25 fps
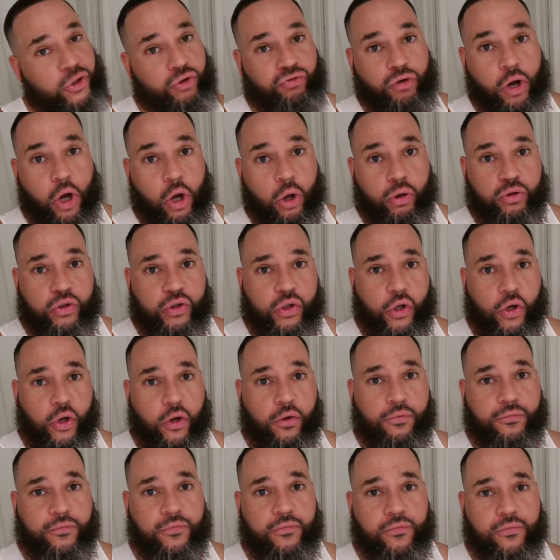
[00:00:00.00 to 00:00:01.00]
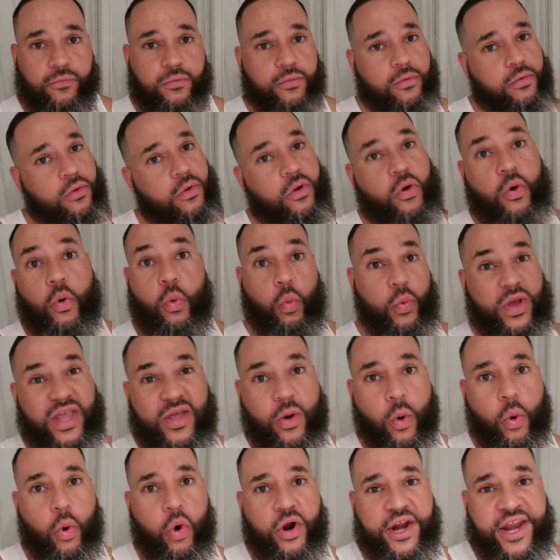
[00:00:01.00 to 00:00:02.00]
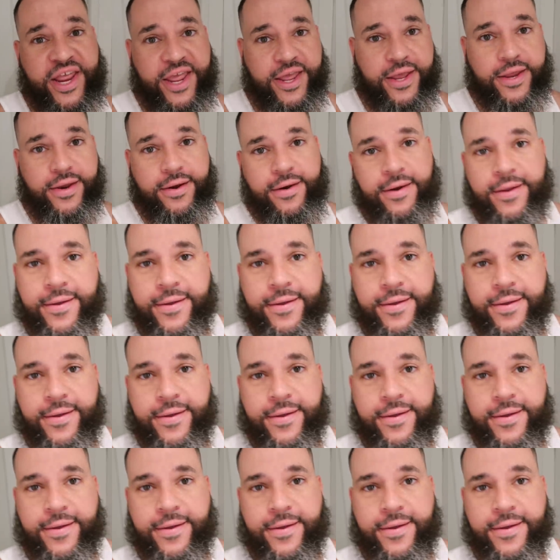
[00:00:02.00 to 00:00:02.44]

draws off, going in.